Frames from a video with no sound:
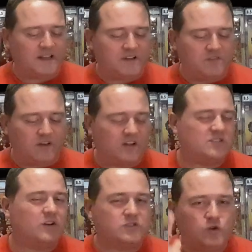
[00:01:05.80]
end of the year because
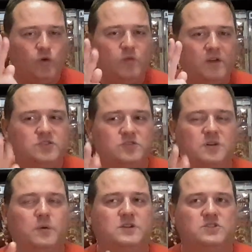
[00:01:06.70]
I've got 2 issues
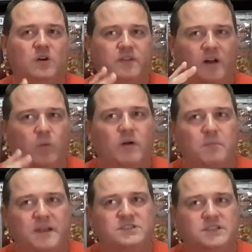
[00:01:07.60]
I want to show off, and I want to
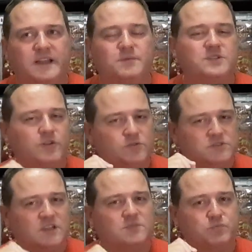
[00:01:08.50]
mention the MCU
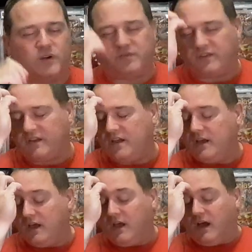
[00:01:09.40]
just briefly.
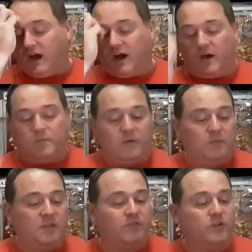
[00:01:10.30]

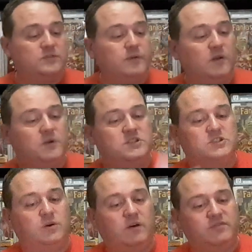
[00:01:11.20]
But the first one I want to
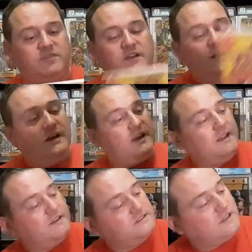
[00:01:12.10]
show off
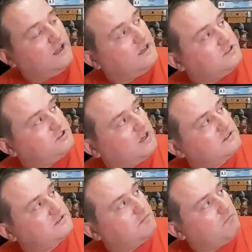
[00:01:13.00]
is
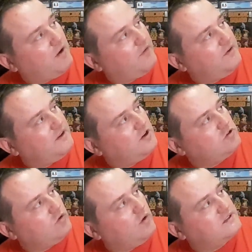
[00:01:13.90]
Just Married
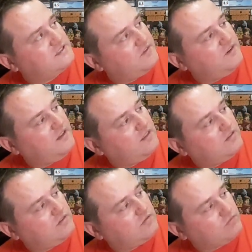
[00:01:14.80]
issue
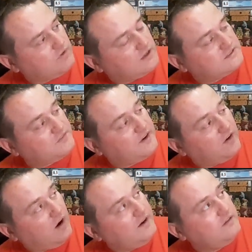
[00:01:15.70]

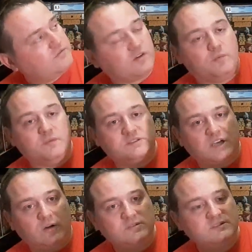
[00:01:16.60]
79 from
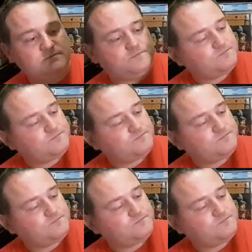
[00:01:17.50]
Charlton.